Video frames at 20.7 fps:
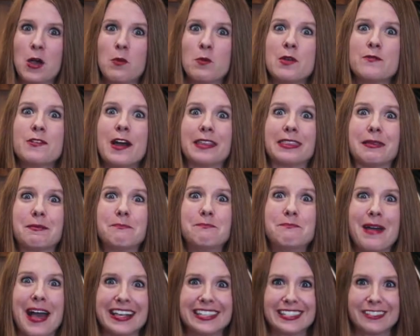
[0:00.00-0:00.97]
We've got the
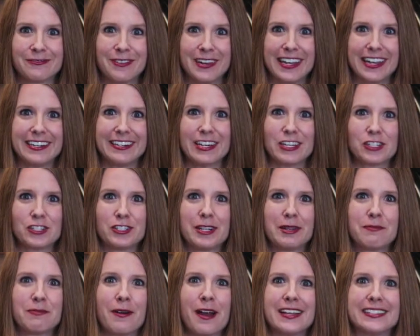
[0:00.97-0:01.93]
best
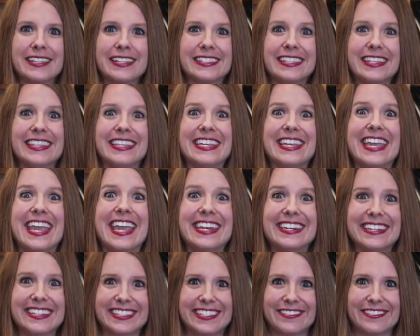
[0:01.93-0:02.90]
reconditioning process in the
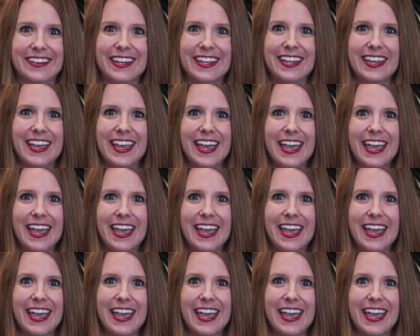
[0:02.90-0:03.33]
industry.